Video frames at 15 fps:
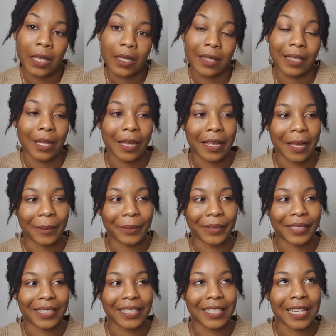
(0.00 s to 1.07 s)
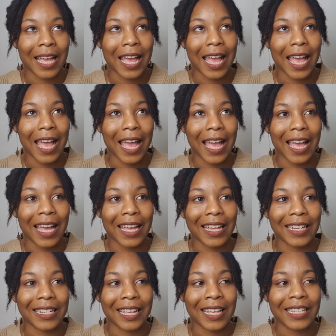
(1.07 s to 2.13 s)
that happened.
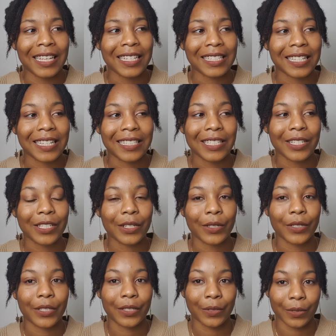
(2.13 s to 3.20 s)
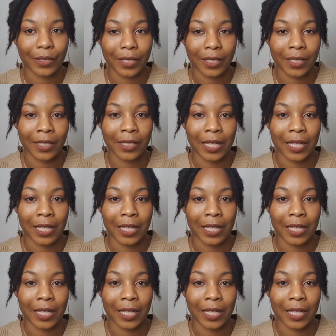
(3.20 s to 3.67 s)
And yeah, so I started to go to the doctors,